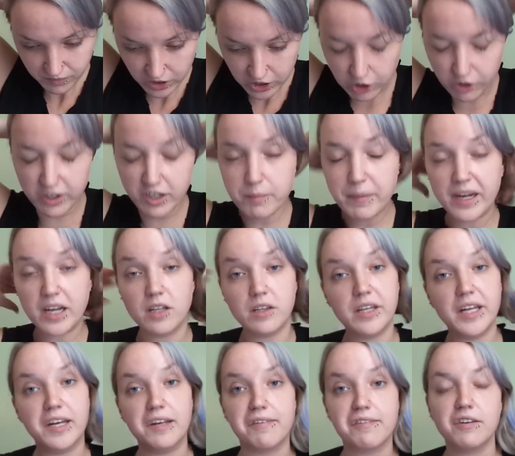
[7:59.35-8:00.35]
you need to make a
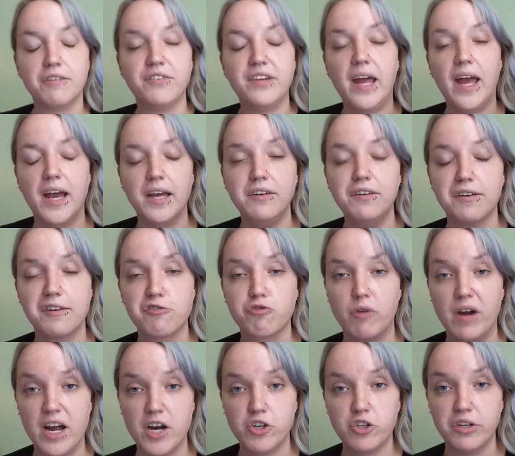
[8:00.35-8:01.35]
list of 10
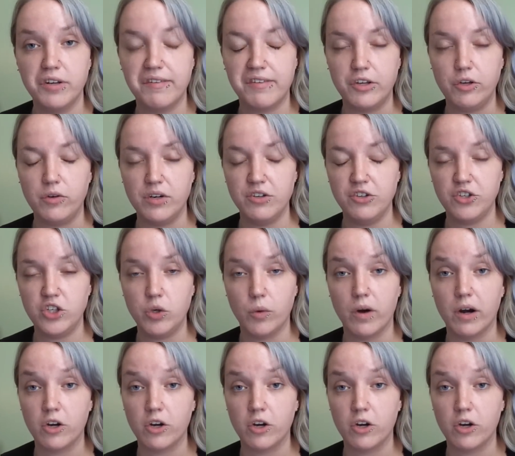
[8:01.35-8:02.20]
distractions that you can do or